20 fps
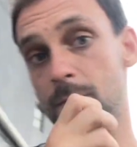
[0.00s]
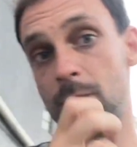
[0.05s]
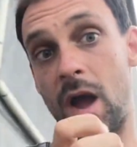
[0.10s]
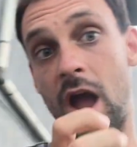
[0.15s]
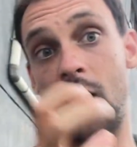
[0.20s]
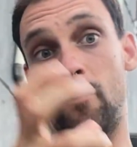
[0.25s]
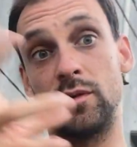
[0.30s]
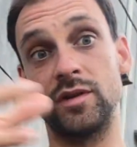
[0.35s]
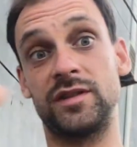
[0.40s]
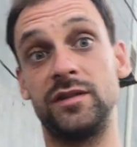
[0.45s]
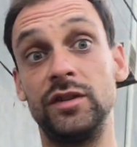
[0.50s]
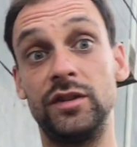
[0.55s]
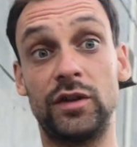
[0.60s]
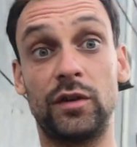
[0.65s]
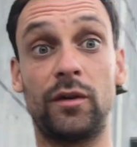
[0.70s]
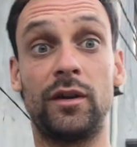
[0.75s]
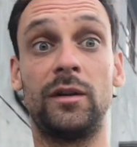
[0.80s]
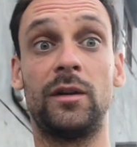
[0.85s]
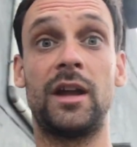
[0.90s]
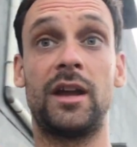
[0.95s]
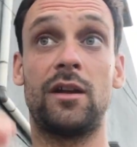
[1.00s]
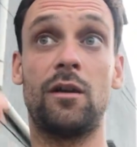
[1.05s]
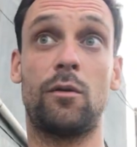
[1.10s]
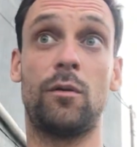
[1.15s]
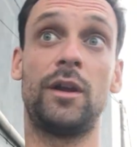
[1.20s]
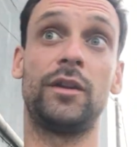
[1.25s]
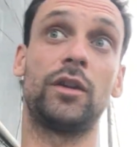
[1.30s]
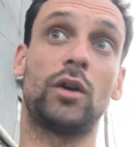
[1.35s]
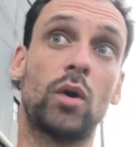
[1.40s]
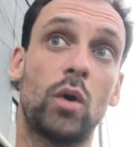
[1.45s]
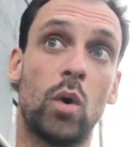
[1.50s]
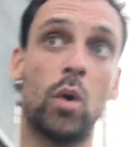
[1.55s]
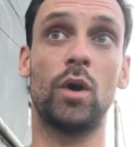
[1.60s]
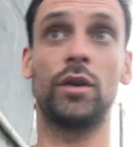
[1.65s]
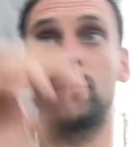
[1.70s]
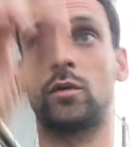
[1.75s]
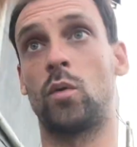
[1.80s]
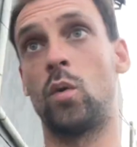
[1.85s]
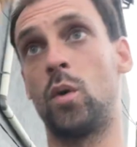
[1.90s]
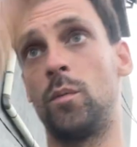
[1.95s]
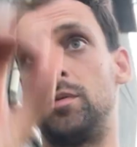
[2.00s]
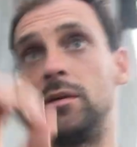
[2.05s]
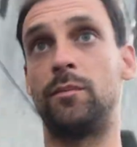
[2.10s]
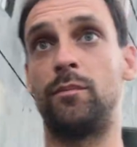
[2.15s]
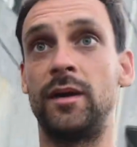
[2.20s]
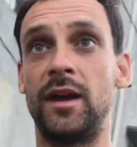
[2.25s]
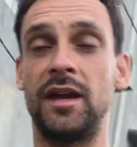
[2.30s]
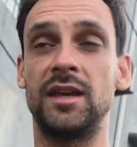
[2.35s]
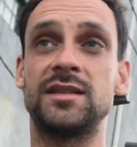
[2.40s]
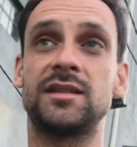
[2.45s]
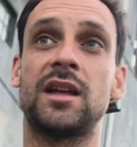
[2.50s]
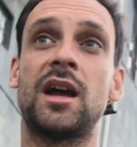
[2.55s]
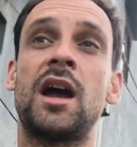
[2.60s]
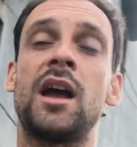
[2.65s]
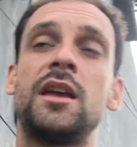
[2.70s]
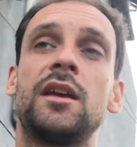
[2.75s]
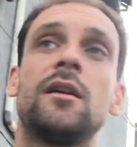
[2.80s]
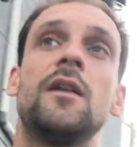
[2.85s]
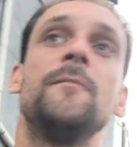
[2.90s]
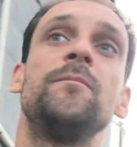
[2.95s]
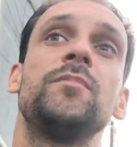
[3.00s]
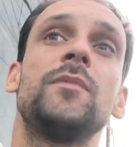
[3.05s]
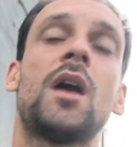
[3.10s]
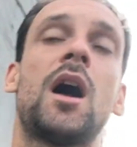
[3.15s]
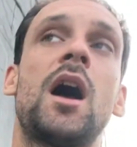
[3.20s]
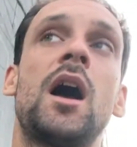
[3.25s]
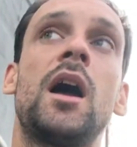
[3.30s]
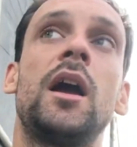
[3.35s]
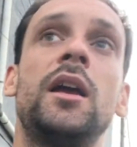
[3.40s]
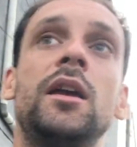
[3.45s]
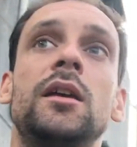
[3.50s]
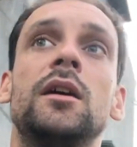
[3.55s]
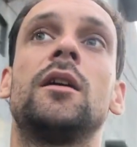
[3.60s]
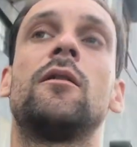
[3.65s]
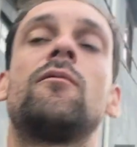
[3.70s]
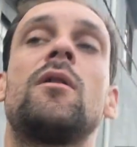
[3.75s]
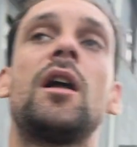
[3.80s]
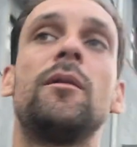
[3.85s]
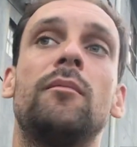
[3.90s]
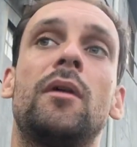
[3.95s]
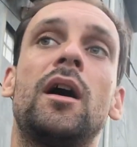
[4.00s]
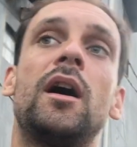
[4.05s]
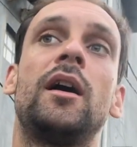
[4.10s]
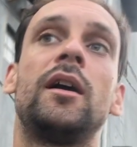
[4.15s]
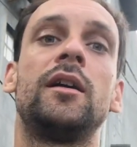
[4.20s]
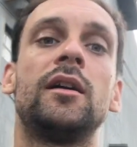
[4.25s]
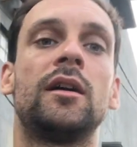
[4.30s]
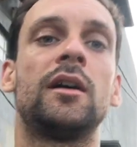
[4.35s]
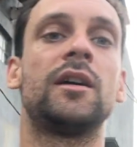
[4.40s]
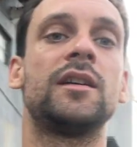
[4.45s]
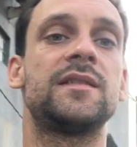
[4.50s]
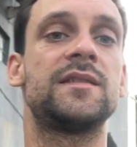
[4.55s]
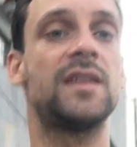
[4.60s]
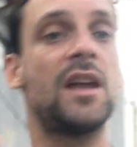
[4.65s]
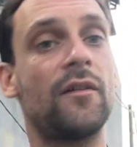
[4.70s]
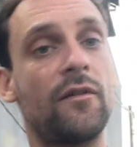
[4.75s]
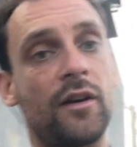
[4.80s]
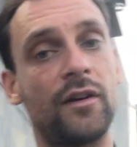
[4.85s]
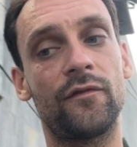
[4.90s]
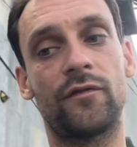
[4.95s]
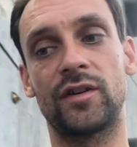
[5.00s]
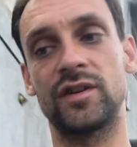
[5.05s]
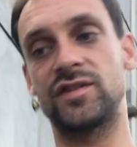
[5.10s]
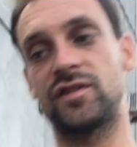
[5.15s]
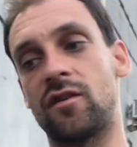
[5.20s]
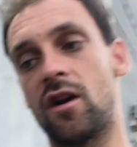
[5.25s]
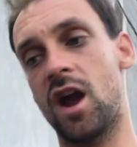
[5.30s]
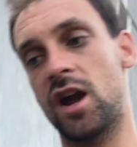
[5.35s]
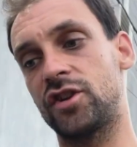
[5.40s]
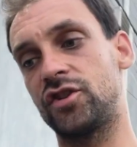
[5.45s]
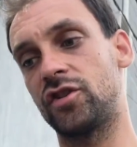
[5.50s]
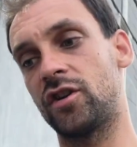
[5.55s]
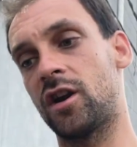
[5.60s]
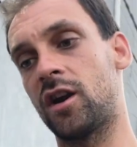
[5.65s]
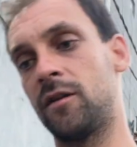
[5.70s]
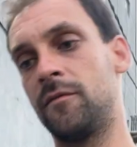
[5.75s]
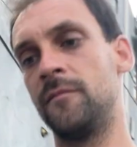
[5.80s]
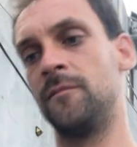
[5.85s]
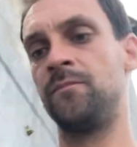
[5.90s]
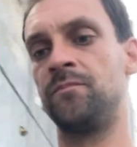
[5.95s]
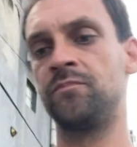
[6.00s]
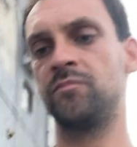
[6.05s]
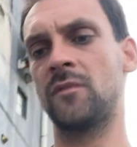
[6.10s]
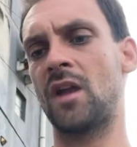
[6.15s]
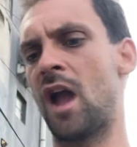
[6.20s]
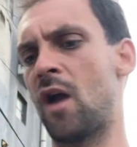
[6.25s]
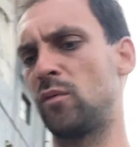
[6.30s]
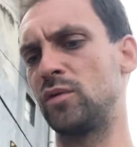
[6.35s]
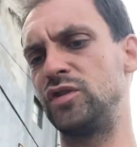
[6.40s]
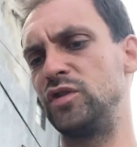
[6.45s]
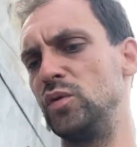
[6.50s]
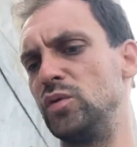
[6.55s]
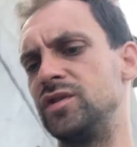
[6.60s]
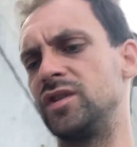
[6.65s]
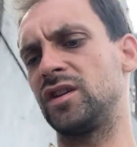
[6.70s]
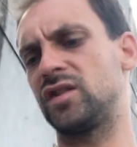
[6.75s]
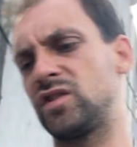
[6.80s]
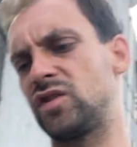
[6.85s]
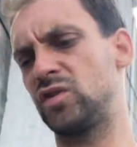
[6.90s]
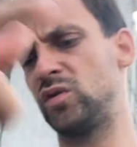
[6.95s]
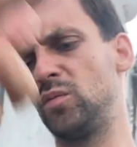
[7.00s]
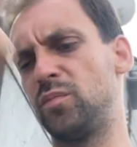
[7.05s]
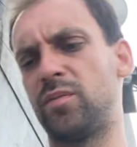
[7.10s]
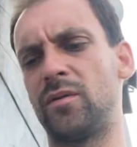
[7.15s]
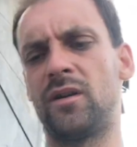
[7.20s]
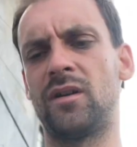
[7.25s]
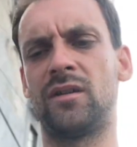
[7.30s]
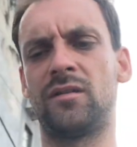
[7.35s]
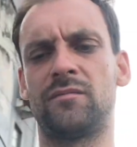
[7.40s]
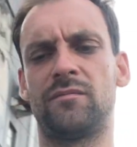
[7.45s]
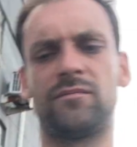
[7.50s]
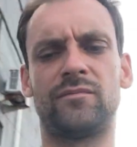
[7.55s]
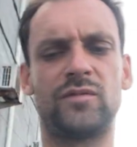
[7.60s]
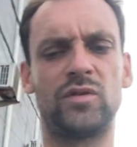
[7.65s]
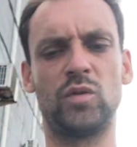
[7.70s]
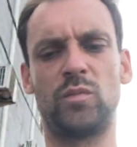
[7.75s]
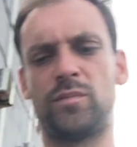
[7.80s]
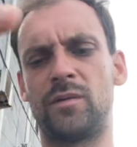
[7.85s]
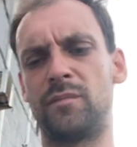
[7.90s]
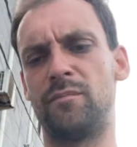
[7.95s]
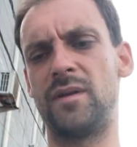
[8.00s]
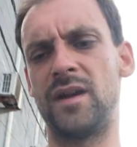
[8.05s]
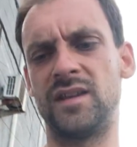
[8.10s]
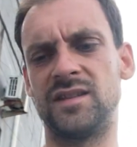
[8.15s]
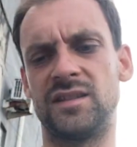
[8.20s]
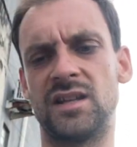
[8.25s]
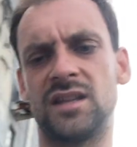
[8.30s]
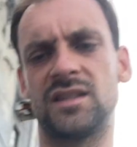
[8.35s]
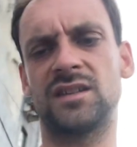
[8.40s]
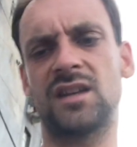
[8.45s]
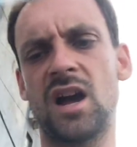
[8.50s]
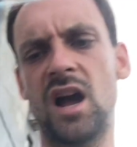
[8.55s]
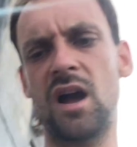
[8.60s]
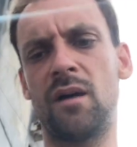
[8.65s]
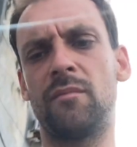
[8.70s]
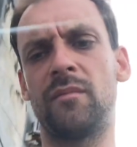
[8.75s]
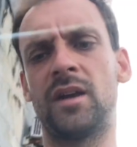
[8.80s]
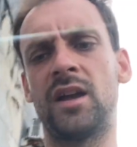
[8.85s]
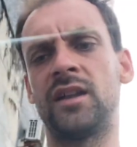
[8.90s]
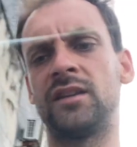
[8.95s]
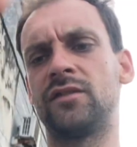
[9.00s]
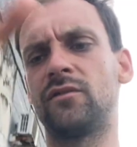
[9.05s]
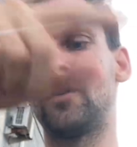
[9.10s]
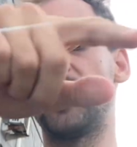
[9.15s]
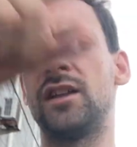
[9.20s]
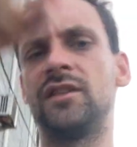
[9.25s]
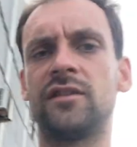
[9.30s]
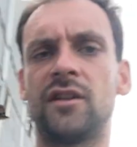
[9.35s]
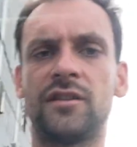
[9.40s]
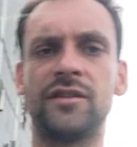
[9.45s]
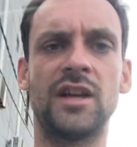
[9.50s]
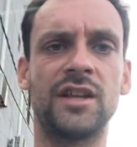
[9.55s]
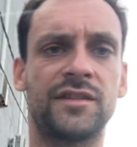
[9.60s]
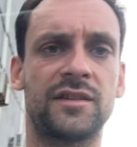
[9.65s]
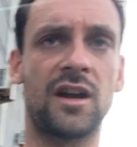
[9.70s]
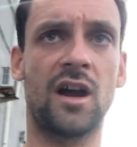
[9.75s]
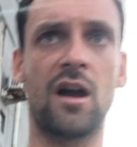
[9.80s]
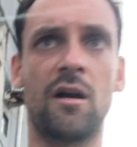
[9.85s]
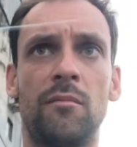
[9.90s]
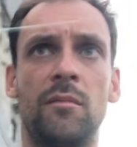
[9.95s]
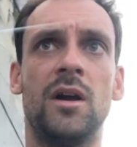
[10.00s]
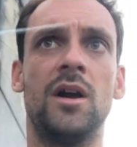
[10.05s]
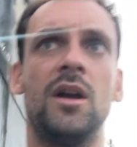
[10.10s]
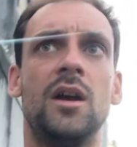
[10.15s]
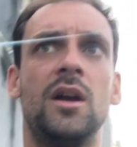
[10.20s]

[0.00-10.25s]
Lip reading: I was literally like I create a code, copy paste. I run my server infrastructure. I was using superbase.com and render.com